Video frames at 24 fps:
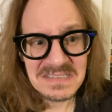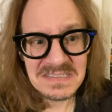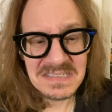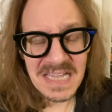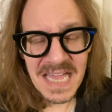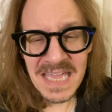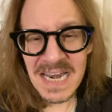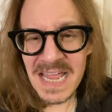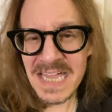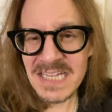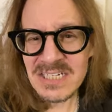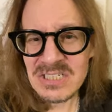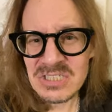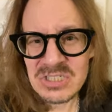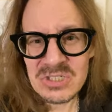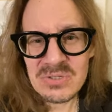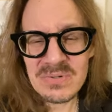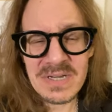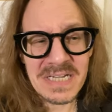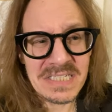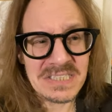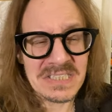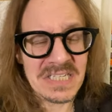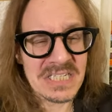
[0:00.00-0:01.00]
And I do
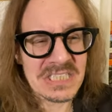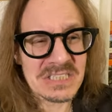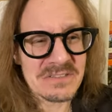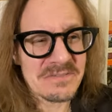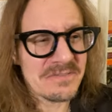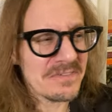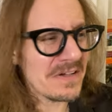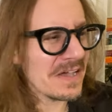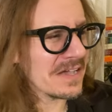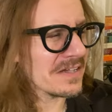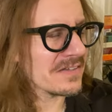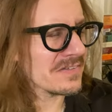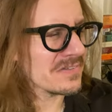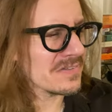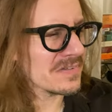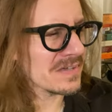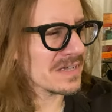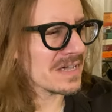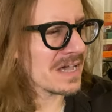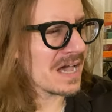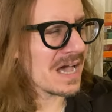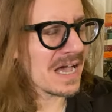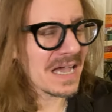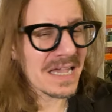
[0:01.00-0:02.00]
identify as a
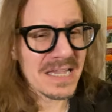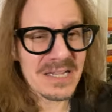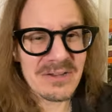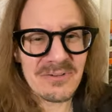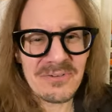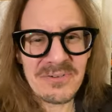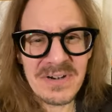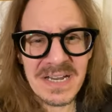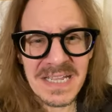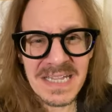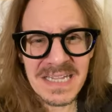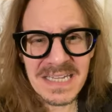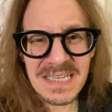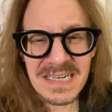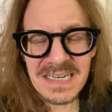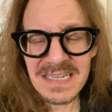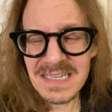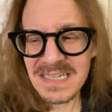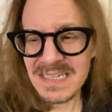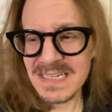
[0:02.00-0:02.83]
guy, right?